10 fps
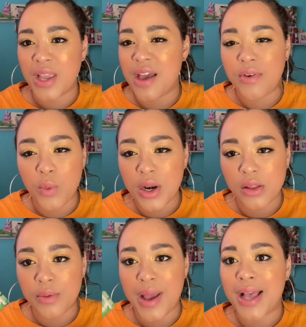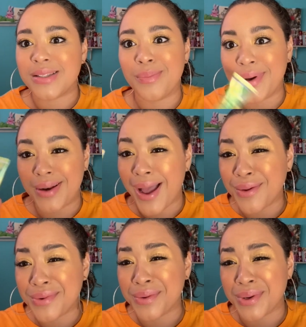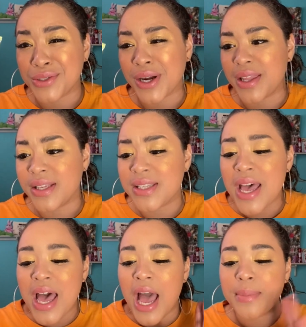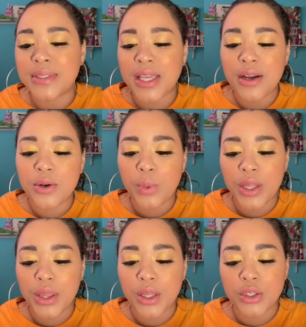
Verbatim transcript: I have one other mask, but I really want to try this. I'm scared with